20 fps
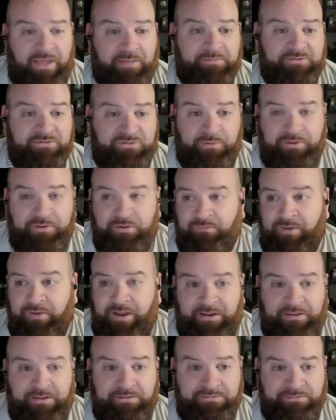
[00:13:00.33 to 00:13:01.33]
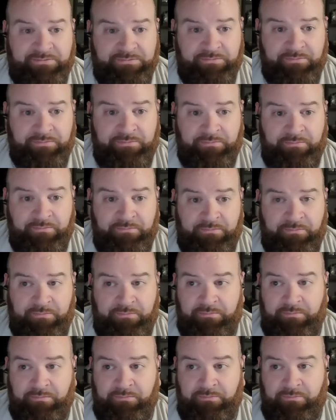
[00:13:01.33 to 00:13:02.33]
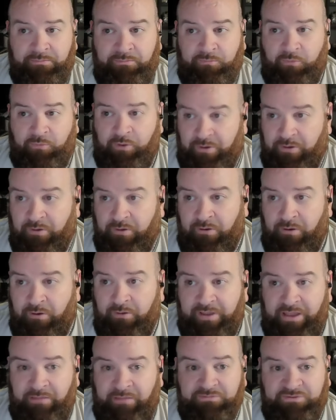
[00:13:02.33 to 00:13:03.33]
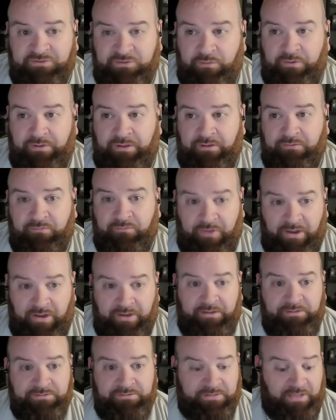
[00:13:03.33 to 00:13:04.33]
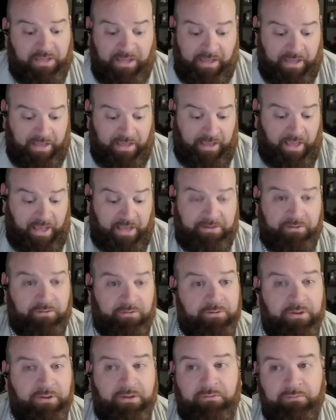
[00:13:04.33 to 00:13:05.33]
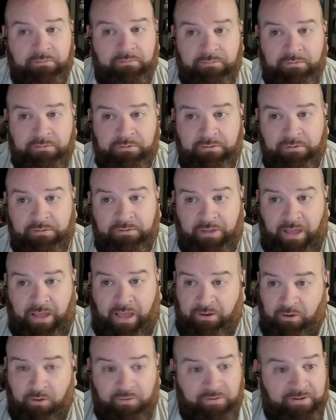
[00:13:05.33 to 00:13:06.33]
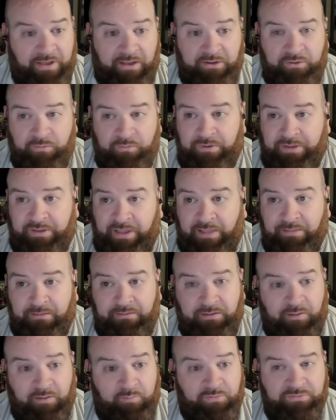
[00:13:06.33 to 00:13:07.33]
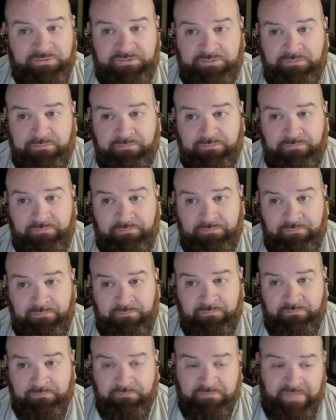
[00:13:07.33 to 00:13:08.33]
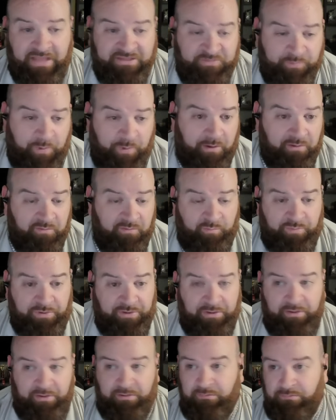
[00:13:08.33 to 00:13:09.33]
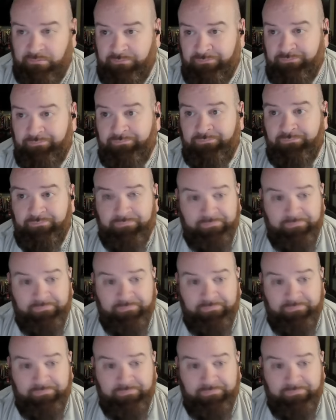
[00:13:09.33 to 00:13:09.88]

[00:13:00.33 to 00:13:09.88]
her games doing in ratings? What are her games doing in ratings? I don't know. I know they're not doing Caitlin numbers. That's part of being